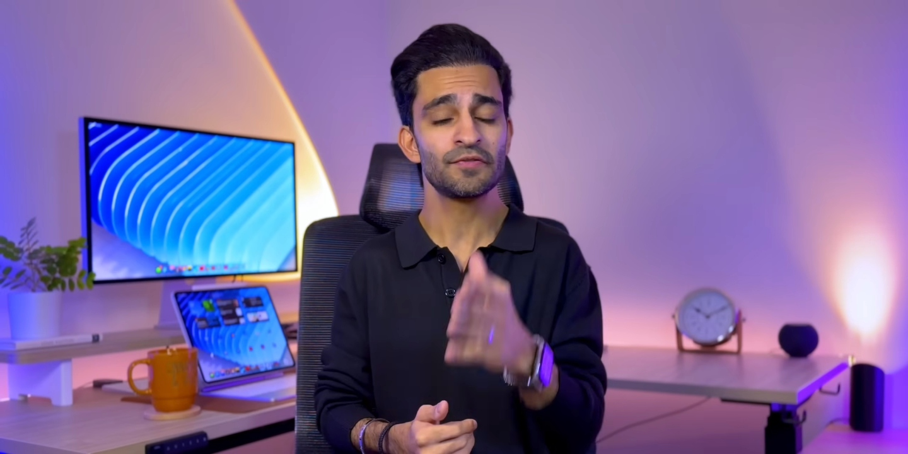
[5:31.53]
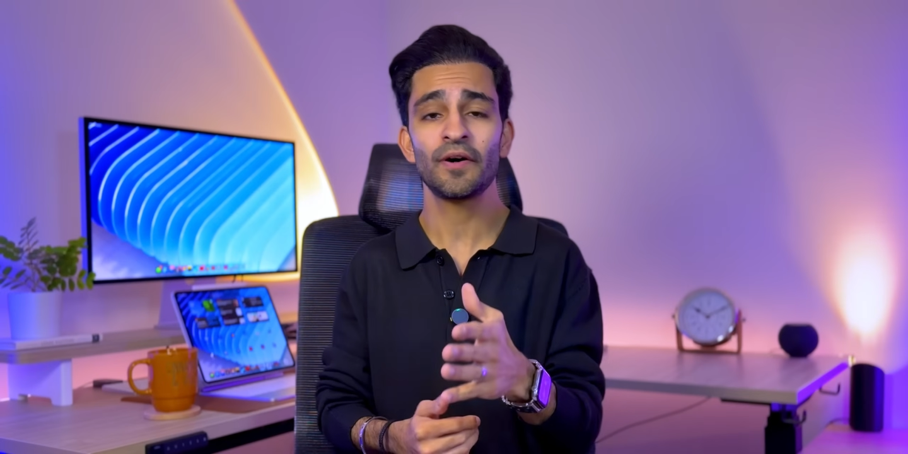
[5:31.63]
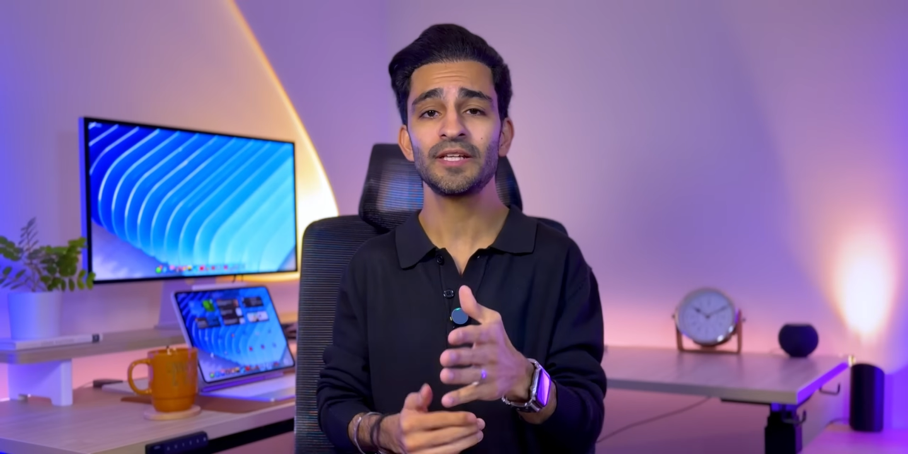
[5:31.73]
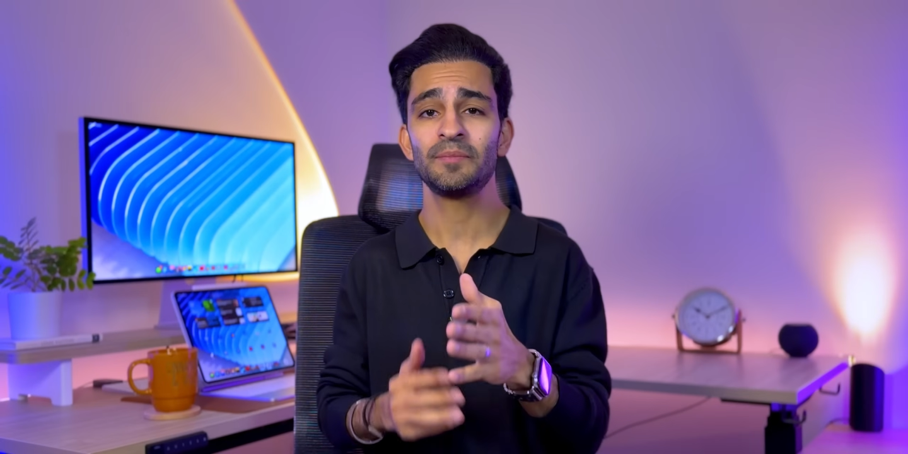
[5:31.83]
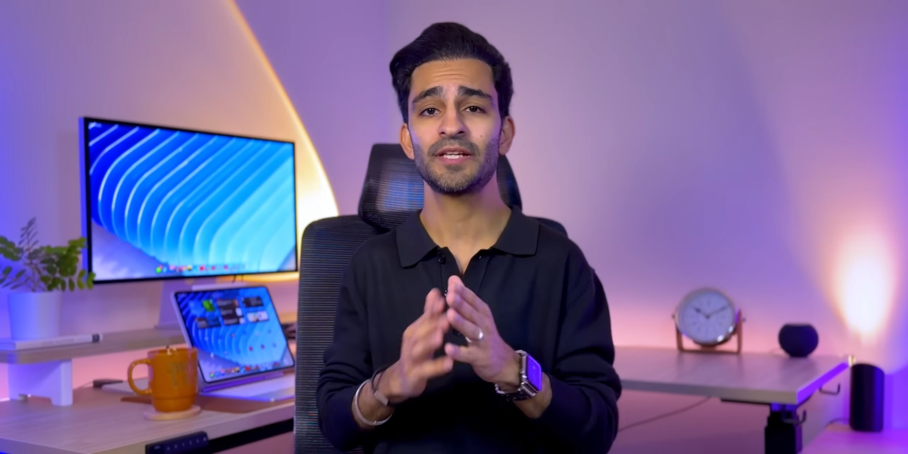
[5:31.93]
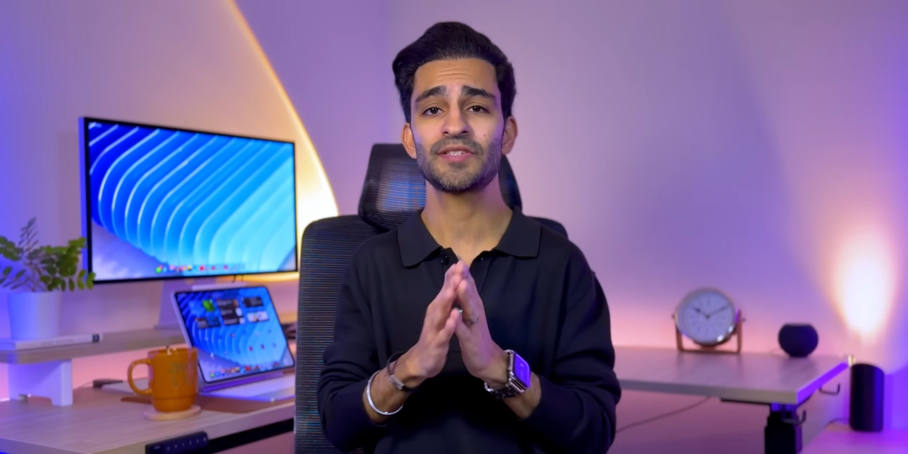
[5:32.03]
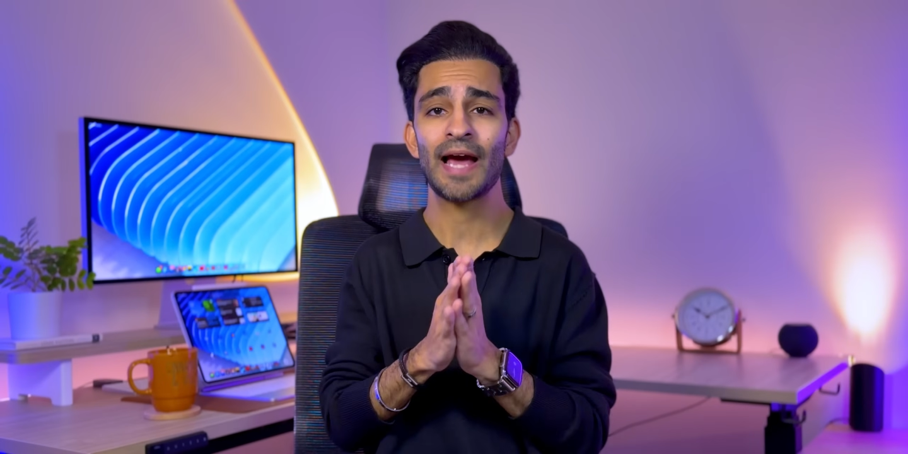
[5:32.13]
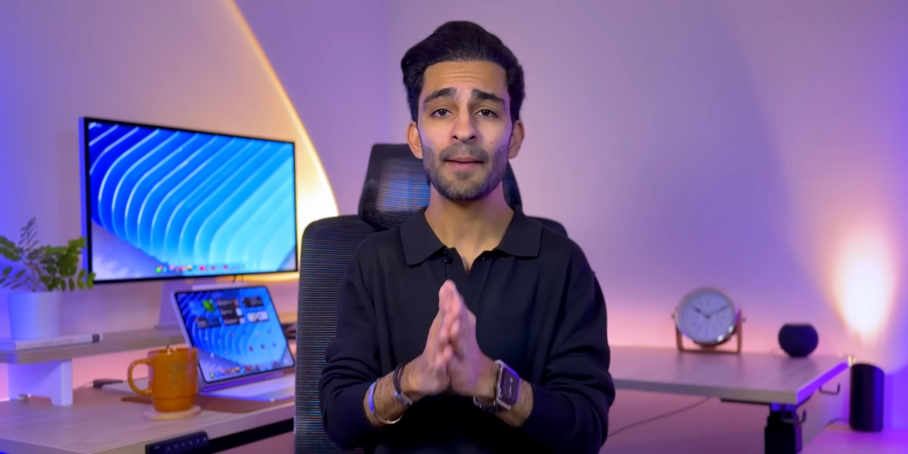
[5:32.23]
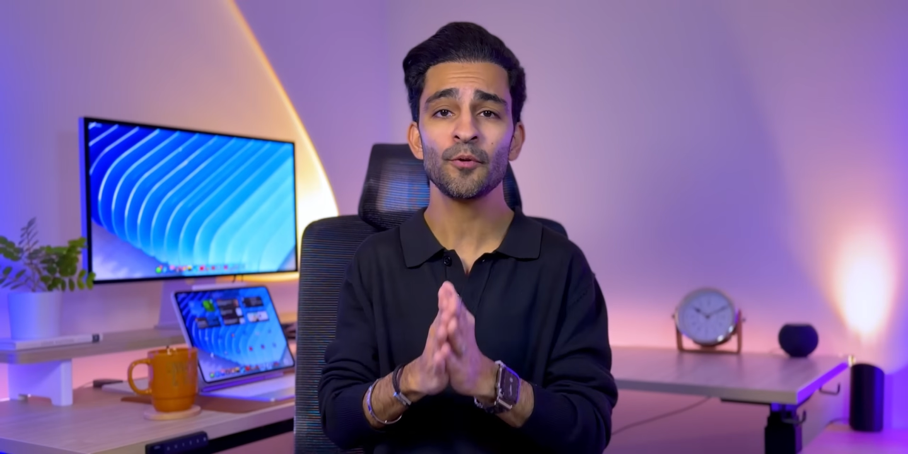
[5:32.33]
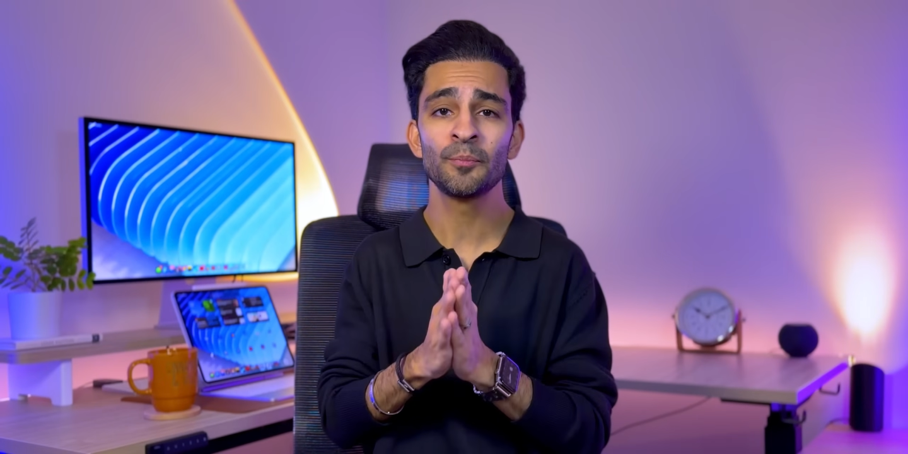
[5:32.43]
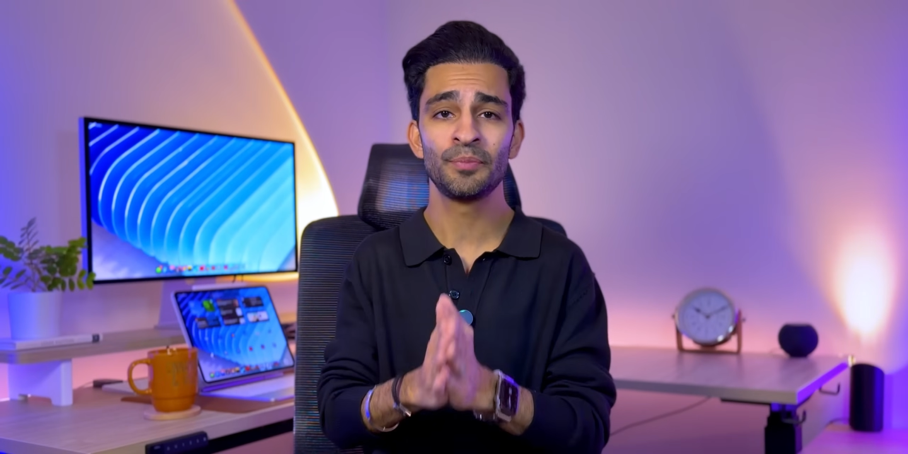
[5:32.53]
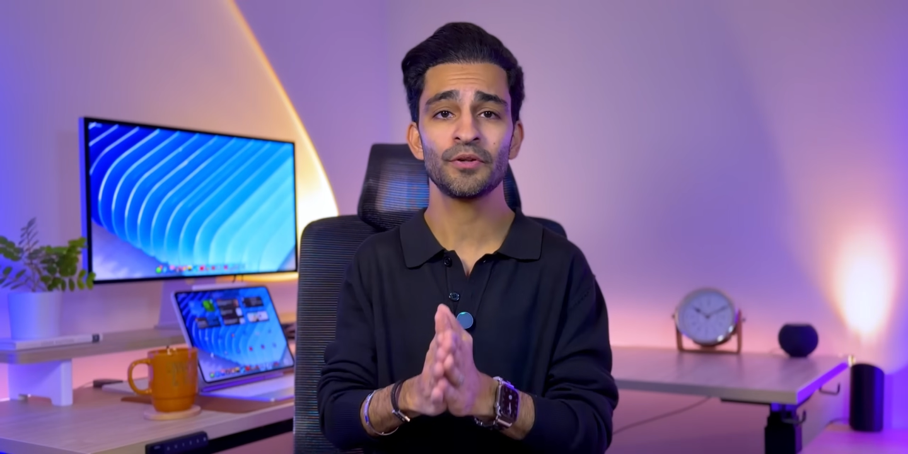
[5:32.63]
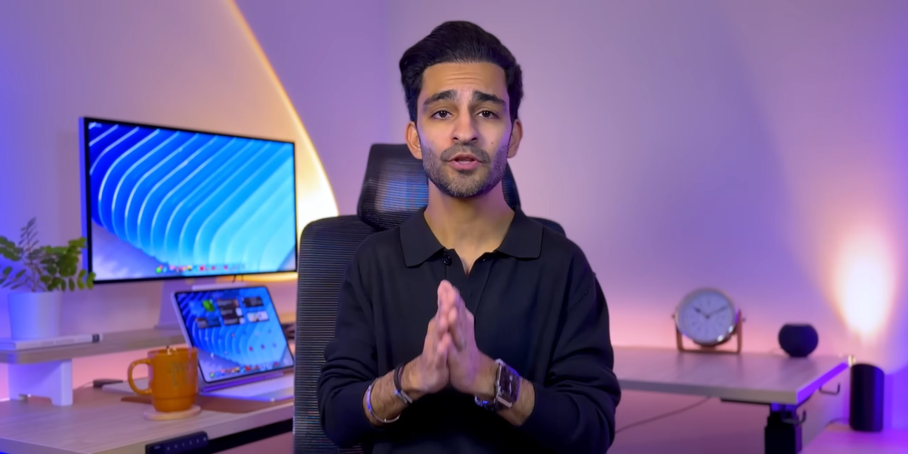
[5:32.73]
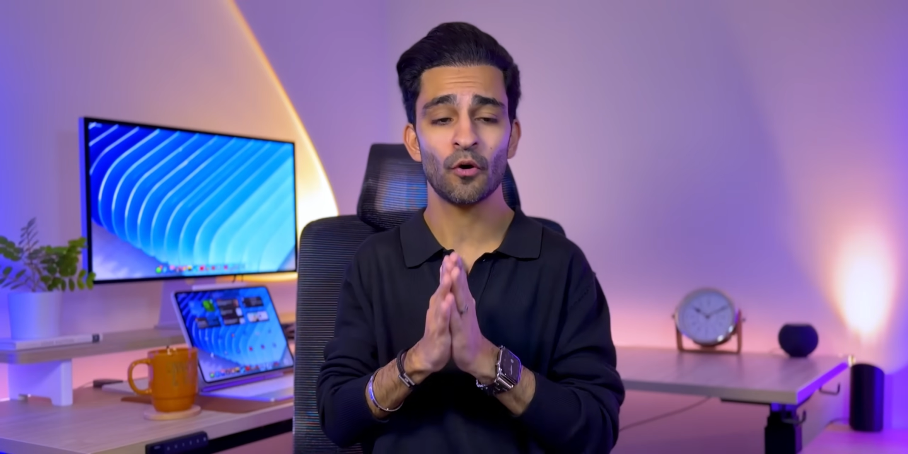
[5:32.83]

funny because Apple built